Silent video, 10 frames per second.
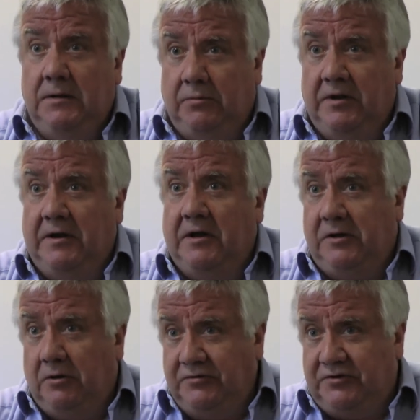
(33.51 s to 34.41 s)
But then I
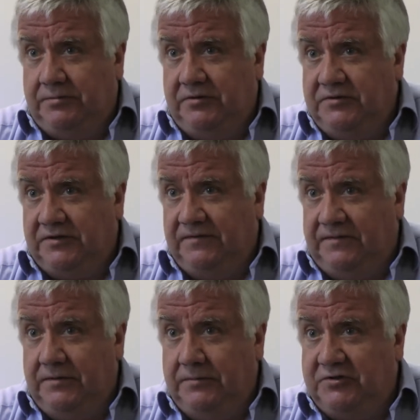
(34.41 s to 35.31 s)
contribute to the
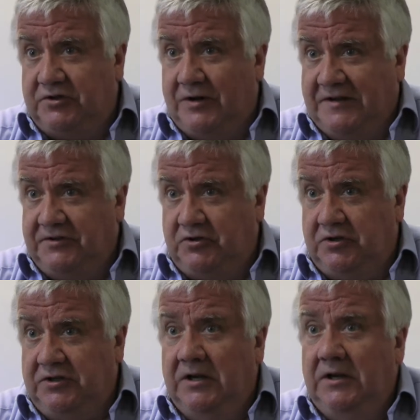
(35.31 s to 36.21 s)
firm's
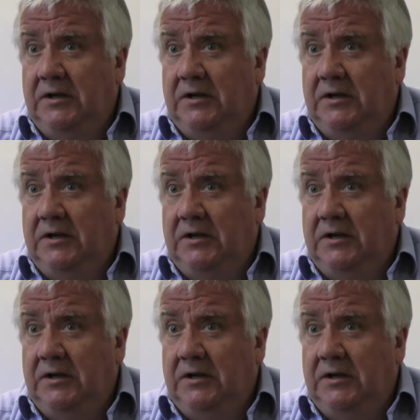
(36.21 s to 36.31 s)
strategy